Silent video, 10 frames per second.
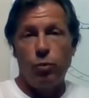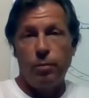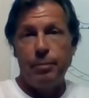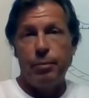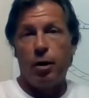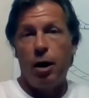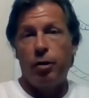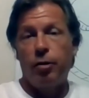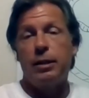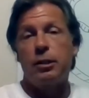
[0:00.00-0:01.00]
When people are
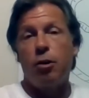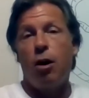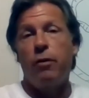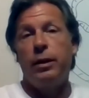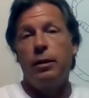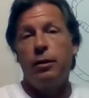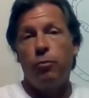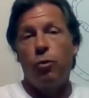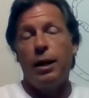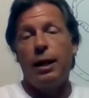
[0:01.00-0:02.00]
hungry and starving,
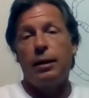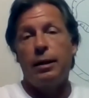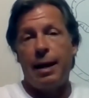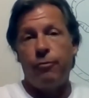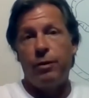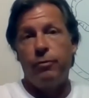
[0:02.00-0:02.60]
you're more likely to have